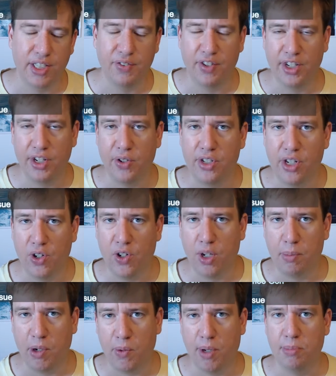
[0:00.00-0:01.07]
If you don't know, on
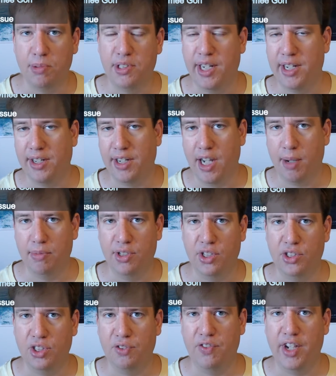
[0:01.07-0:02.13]
my website Common Touch
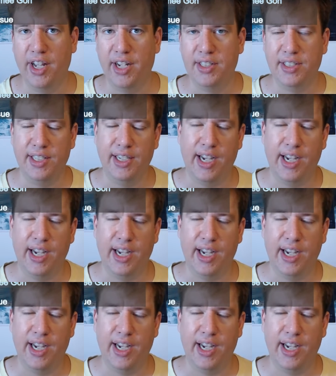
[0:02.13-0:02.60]
of Fantasy,